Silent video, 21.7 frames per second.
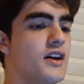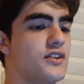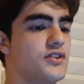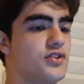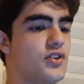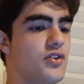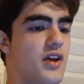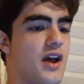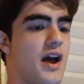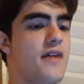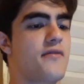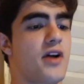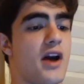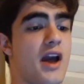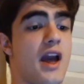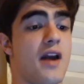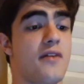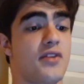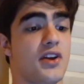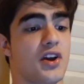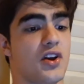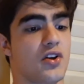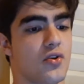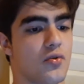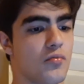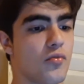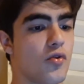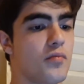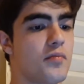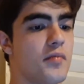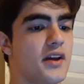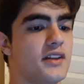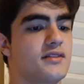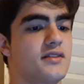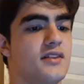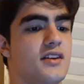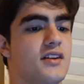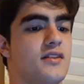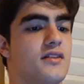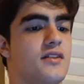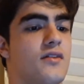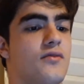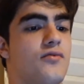So you have a heavy hitter movement
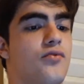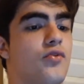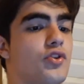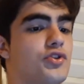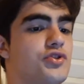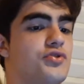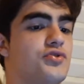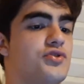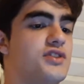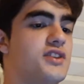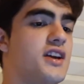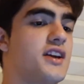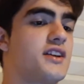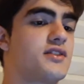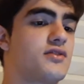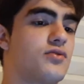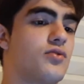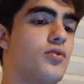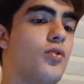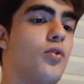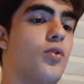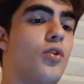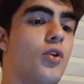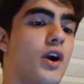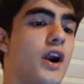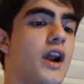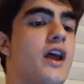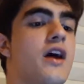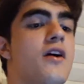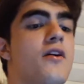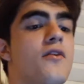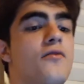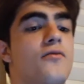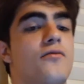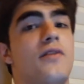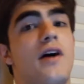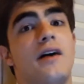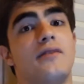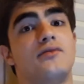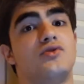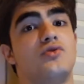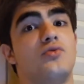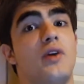in the 4 to 6 or
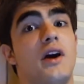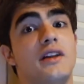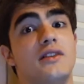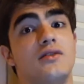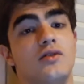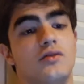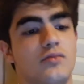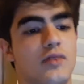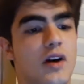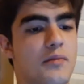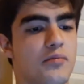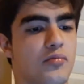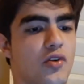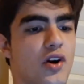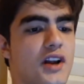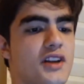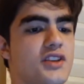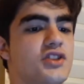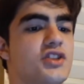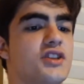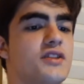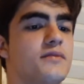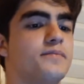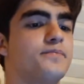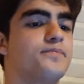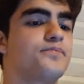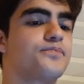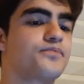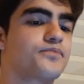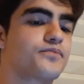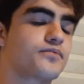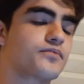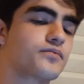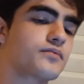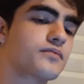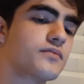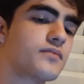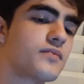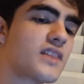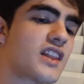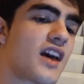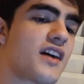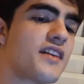5 to 8 rep range.
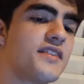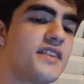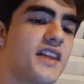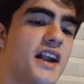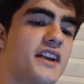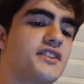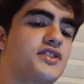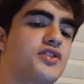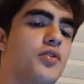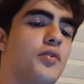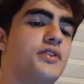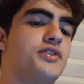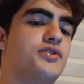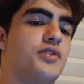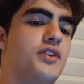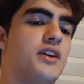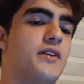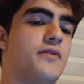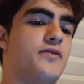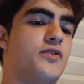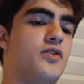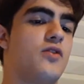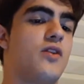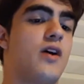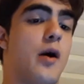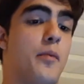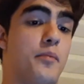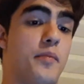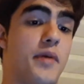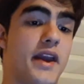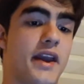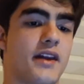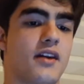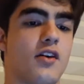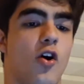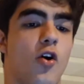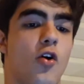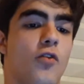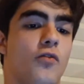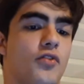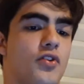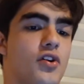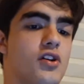That is going to give you a big
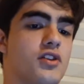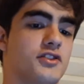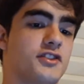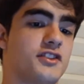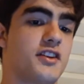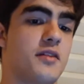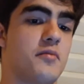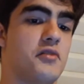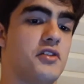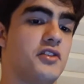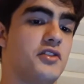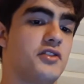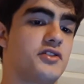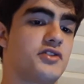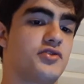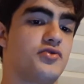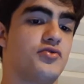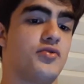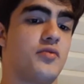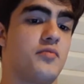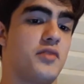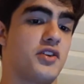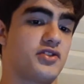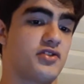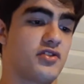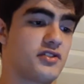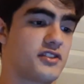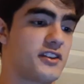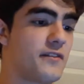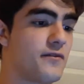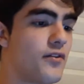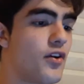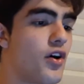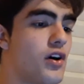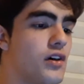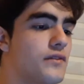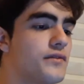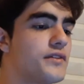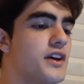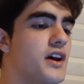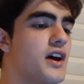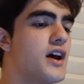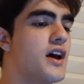overall stimulus to the muscles
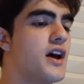involved.